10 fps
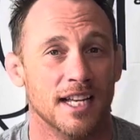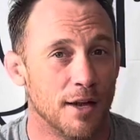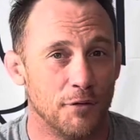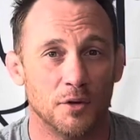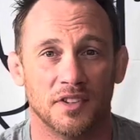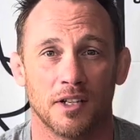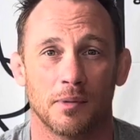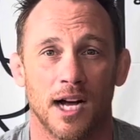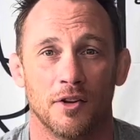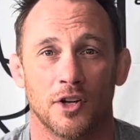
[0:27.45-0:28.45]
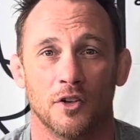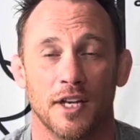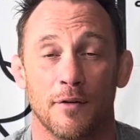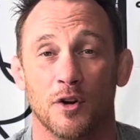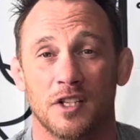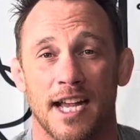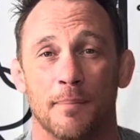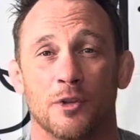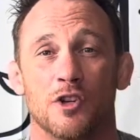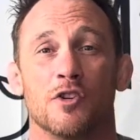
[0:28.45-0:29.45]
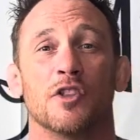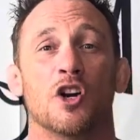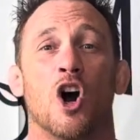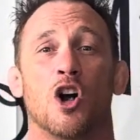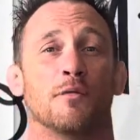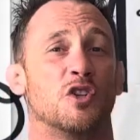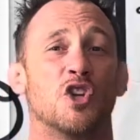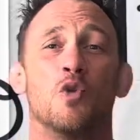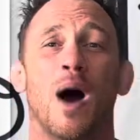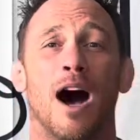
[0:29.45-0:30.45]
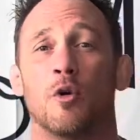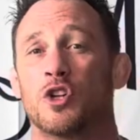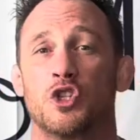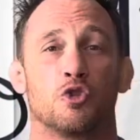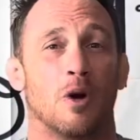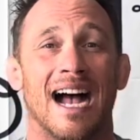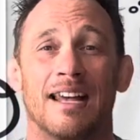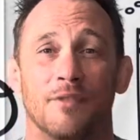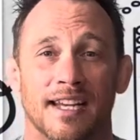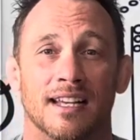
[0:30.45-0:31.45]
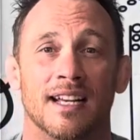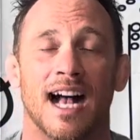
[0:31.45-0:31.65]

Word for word: if you sit around all day, for example, and you're in the car for two hours driving,